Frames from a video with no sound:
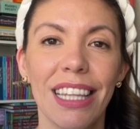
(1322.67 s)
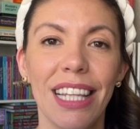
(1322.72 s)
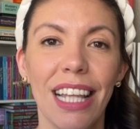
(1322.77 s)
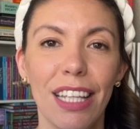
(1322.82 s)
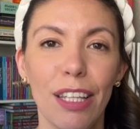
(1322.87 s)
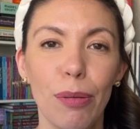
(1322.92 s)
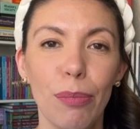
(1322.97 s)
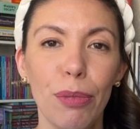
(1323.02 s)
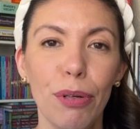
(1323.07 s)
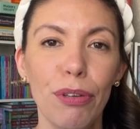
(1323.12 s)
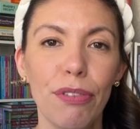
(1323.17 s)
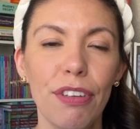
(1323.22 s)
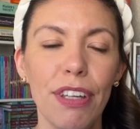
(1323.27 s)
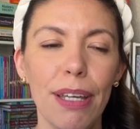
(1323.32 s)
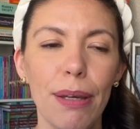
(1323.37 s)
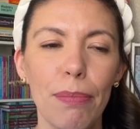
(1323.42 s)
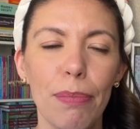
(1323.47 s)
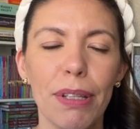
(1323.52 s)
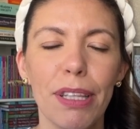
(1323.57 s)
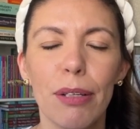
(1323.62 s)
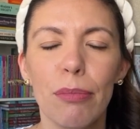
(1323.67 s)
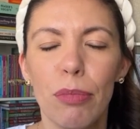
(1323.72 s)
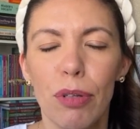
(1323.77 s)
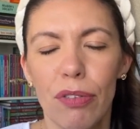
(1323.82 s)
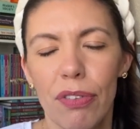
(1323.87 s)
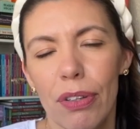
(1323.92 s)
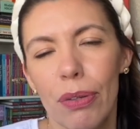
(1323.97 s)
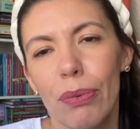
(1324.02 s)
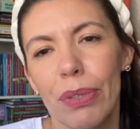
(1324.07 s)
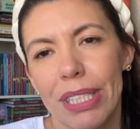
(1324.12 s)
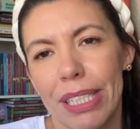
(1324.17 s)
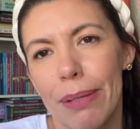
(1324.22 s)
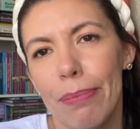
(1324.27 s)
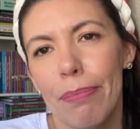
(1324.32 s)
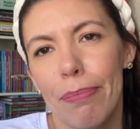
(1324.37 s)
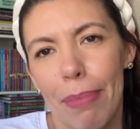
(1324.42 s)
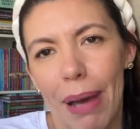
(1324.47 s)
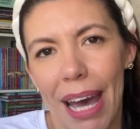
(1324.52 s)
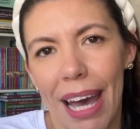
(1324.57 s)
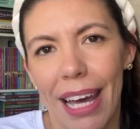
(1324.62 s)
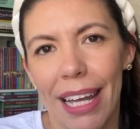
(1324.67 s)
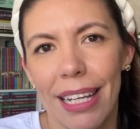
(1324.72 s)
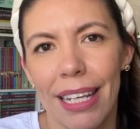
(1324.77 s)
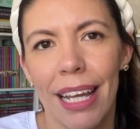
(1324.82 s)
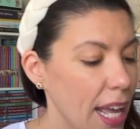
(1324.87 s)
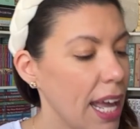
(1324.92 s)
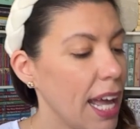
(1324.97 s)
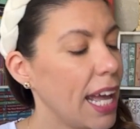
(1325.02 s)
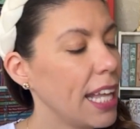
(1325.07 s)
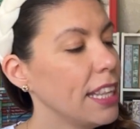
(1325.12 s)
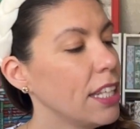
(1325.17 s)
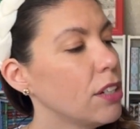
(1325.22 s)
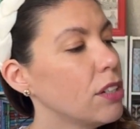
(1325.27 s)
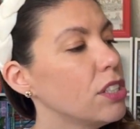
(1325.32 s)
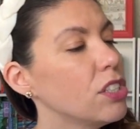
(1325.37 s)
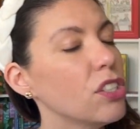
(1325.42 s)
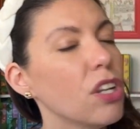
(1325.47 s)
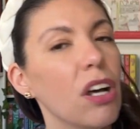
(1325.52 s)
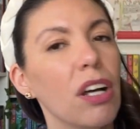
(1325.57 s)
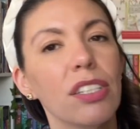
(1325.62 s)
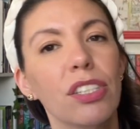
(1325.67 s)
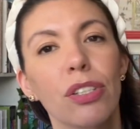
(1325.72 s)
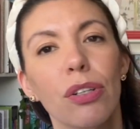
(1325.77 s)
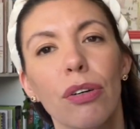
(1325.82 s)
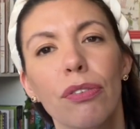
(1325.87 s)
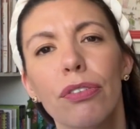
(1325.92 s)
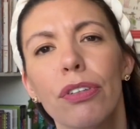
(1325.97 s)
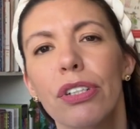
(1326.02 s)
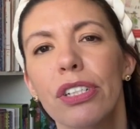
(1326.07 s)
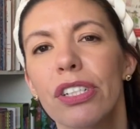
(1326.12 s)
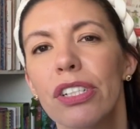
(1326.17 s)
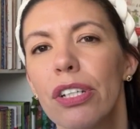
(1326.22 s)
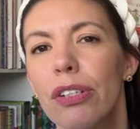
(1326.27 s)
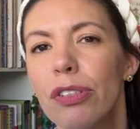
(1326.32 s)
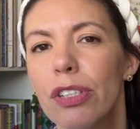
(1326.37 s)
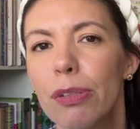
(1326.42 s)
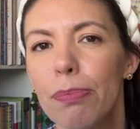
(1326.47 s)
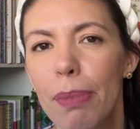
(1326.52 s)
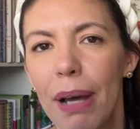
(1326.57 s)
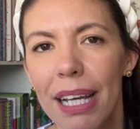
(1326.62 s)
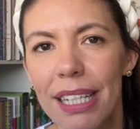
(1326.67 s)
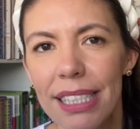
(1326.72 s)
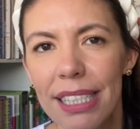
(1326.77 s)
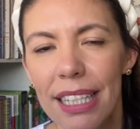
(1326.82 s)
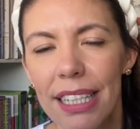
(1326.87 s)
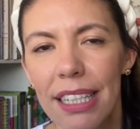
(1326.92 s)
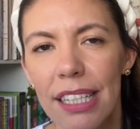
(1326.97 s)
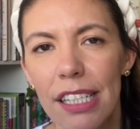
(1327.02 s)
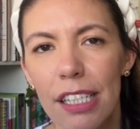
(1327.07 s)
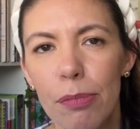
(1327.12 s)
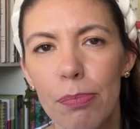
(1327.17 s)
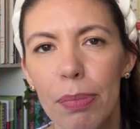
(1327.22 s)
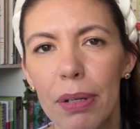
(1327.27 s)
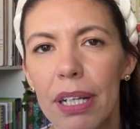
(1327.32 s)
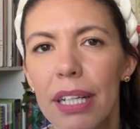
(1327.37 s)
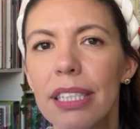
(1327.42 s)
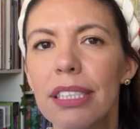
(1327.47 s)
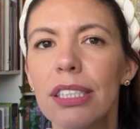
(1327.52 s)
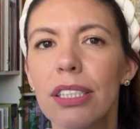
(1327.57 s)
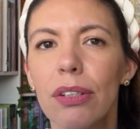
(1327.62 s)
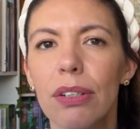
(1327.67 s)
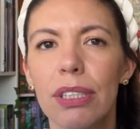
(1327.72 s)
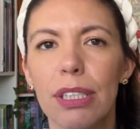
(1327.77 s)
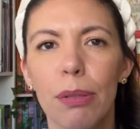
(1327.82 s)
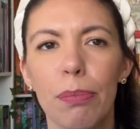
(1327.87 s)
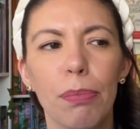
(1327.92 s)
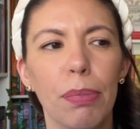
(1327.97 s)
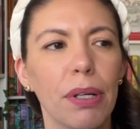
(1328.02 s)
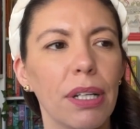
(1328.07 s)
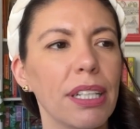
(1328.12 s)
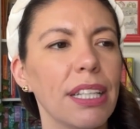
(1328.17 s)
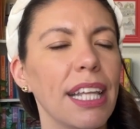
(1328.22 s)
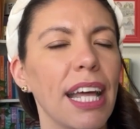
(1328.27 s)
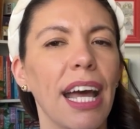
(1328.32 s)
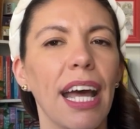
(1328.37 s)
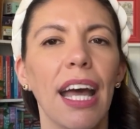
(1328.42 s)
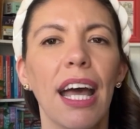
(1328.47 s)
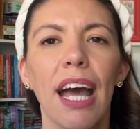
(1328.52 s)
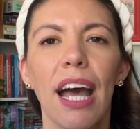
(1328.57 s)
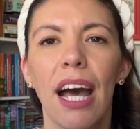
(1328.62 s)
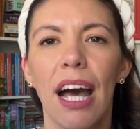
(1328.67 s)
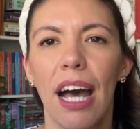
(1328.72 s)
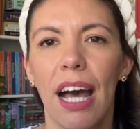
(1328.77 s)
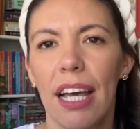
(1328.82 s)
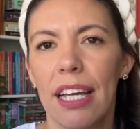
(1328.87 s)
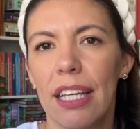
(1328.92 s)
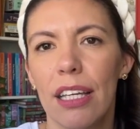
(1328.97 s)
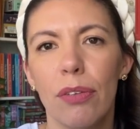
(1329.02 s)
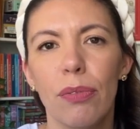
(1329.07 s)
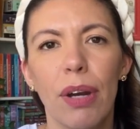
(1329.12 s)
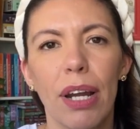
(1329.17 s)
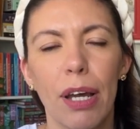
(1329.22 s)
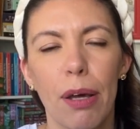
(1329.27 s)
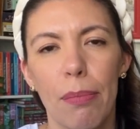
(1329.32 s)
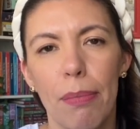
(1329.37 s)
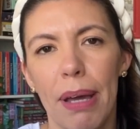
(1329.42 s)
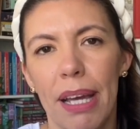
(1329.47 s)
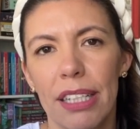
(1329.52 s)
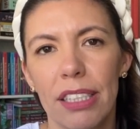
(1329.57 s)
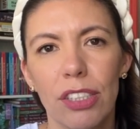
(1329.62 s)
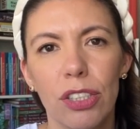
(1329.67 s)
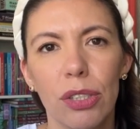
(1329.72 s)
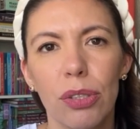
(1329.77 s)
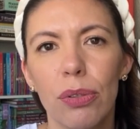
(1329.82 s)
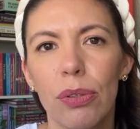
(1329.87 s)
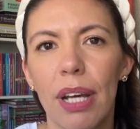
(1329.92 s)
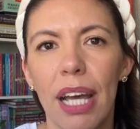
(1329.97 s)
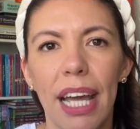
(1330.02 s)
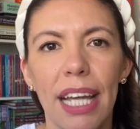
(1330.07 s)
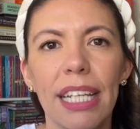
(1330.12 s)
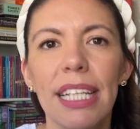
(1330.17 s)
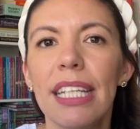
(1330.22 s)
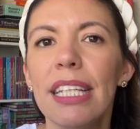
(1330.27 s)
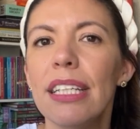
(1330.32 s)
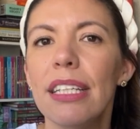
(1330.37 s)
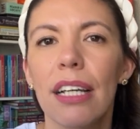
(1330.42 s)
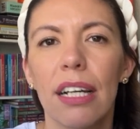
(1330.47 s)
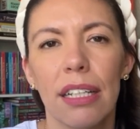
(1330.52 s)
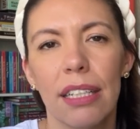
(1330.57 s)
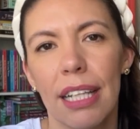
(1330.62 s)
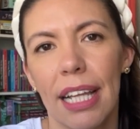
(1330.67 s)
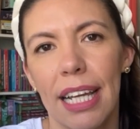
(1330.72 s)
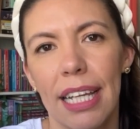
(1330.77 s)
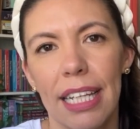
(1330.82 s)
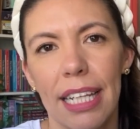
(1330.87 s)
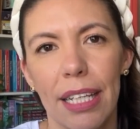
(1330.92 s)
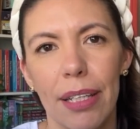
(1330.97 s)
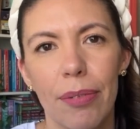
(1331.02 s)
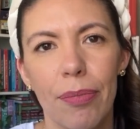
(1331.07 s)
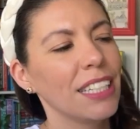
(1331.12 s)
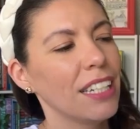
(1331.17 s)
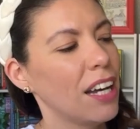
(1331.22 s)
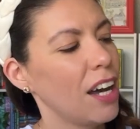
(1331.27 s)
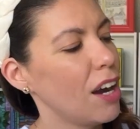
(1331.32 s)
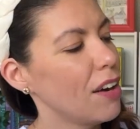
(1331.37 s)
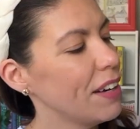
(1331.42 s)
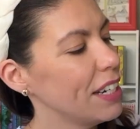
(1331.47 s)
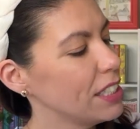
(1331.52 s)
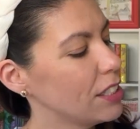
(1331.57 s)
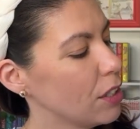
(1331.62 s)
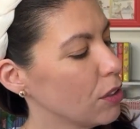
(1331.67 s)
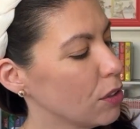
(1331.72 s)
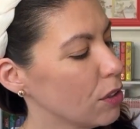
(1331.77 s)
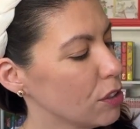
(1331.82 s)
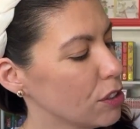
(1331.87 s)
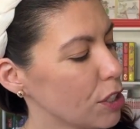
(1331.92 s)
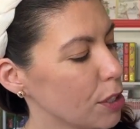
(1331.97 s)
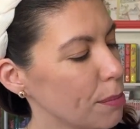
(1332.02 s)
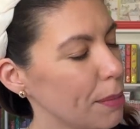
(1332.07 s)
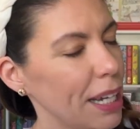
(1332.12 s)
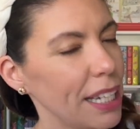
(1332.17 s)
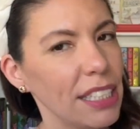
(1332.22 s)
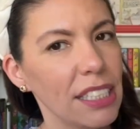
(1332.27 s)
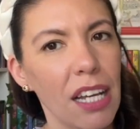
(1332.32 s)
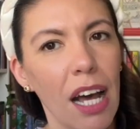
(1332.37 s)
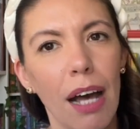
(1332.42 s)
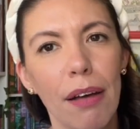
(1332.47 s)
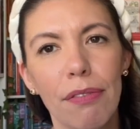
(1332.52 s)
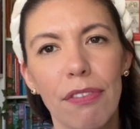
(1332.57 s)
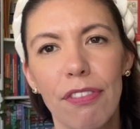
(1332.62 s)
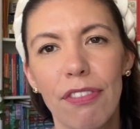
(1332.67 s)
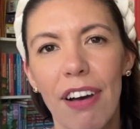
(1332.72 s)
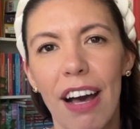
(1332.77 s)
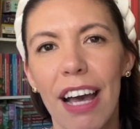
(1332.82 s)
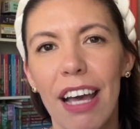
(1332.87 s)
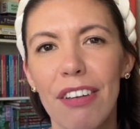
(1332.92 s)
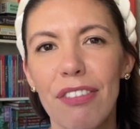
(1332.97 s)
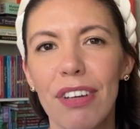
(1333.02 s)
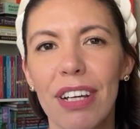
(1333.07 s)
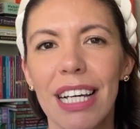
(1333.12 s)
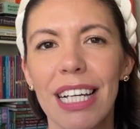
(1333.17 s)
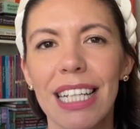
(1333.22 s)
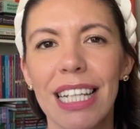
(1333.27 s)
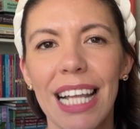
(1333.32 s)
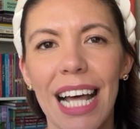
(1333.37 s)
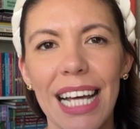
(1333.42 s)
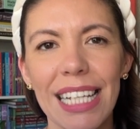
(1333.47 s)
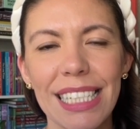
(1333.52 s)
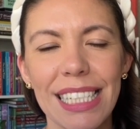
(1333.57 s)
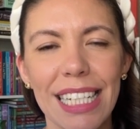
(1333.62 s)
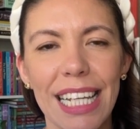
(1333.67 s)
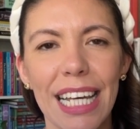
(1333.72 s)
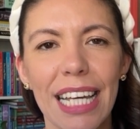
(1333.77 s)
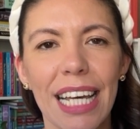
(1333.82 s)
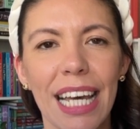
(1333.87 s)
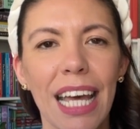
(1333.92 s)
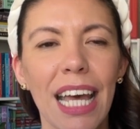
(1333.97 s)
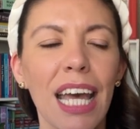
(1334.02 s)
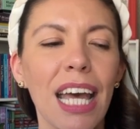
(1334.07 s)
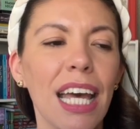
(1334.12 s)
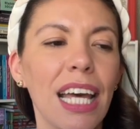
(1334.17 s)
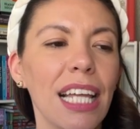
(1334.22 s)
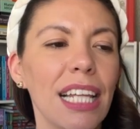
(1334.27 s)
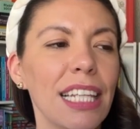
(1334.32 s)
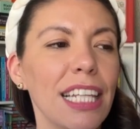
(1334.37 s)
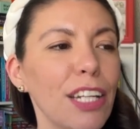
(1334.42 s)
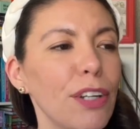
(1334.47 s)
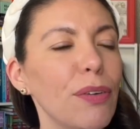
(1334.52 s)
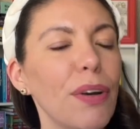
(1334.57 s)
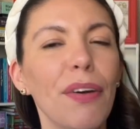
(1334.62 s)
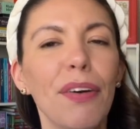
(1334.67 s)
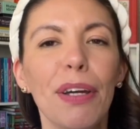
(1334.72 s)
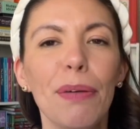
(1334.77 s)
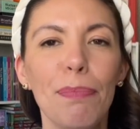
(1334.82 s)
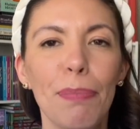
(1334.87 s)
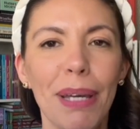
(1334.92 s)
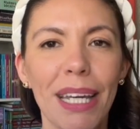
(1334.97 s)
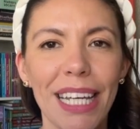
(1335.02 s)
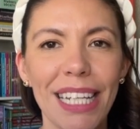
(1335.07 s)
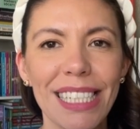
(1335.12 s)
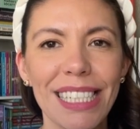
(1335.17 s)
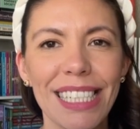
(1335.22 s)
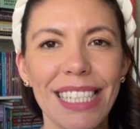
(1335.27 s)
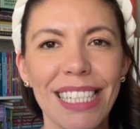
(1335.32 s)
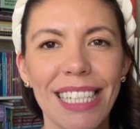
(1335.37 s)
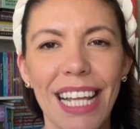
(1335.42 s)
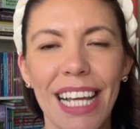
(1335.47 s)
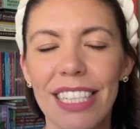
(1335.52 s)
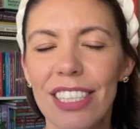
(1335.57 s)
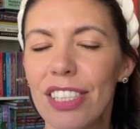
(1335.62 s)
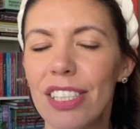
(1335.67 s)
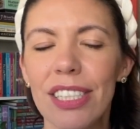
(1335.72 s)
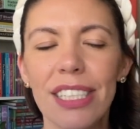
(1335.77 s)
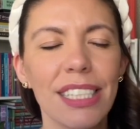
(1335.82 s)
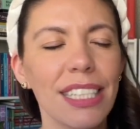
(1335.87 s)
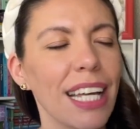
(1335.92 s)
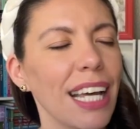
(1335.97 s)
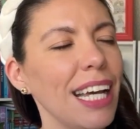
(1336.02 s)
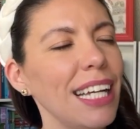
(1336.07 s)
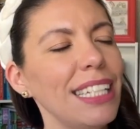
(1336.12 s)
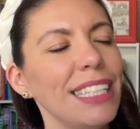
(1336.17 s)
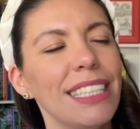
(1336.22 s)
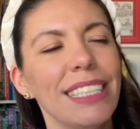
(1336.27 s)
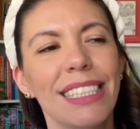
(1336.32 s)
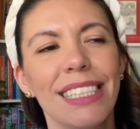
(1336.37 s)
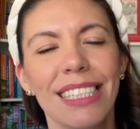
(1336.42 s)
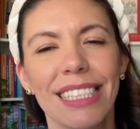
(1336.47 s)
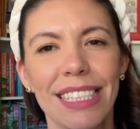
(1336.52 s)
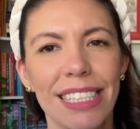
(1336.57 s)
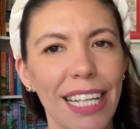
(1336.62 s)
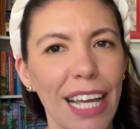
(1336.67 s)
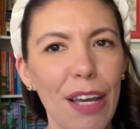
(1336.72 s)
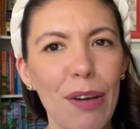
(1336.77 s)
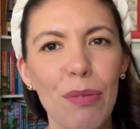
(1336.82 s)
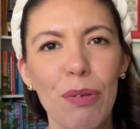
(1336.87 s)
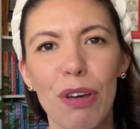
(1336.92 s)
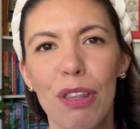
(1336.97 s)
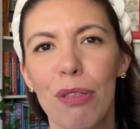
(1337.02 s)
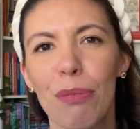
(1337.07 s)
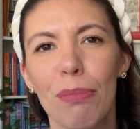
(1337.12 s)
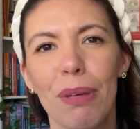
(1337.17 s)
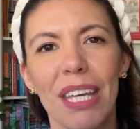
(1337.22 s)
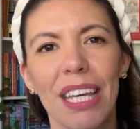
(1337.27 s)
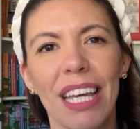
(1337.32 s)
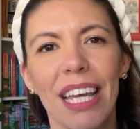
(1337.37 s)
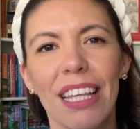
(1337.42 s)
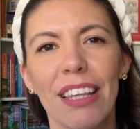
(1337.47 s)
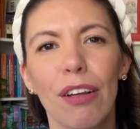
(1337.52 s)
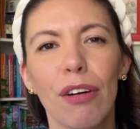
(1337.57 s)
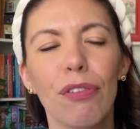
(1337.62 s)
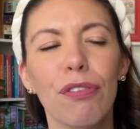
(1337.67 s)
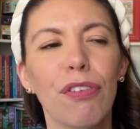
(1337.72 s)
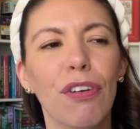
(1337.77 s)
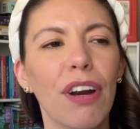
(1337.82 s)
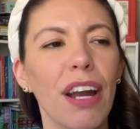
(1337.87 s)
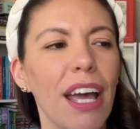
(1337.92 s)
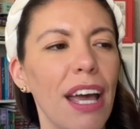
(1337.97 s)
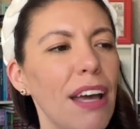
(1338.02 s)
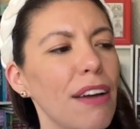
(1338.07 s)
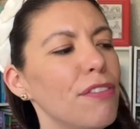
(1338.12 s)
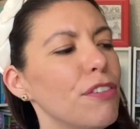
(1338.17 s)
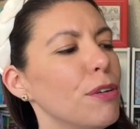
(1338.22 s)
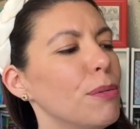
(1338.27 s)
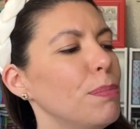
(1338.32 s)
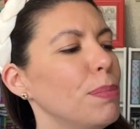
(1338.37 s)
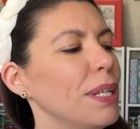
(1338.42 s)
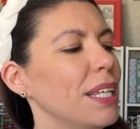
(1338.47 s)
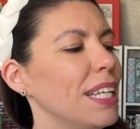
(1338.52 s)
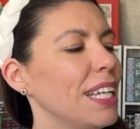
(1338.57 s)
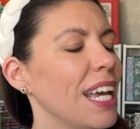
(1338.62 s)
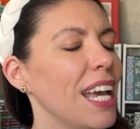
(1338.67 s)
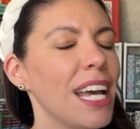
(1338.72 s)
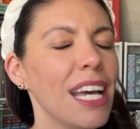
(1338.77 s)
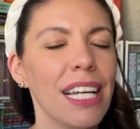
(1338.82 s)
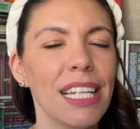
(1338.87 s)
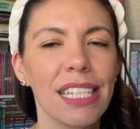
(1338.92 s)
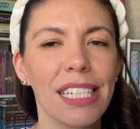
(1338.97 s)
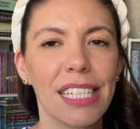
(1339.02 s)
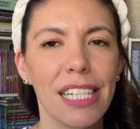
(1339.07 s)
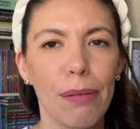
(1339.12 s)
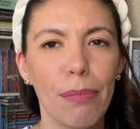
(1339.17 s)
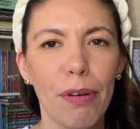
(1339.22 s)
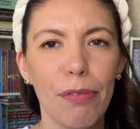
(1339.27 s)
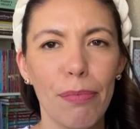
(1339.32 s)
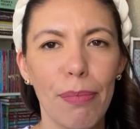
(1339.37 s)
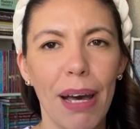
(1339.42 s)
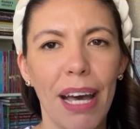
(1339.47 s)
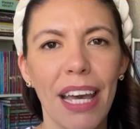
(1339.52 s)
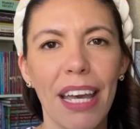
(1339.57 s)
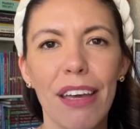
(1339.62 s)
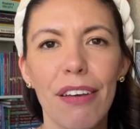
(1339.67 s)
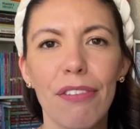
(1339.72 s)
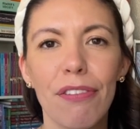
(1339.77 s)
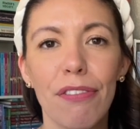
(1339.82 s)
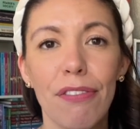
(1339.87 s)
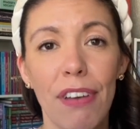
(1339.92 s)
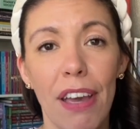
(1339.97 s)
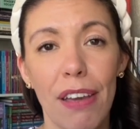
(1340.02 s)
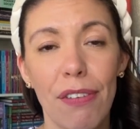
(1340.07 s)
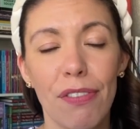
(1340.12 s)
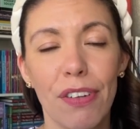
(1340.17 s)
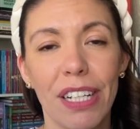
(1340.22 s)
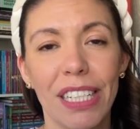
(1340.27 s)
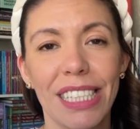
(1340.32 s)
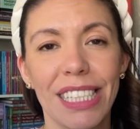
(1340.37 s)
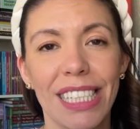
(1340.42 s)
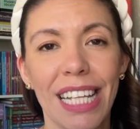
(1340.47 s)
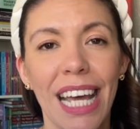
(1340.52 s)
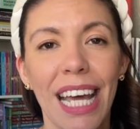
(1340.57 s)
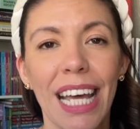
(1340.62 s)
than the movie, but the movie wasn't bad. And there is also, of course, no spice in this book. So it's a book that I can recommend to any young lady. All right, so those are my top five classic literary picks that just kind of stay with me and they'll forever be some of my favorites.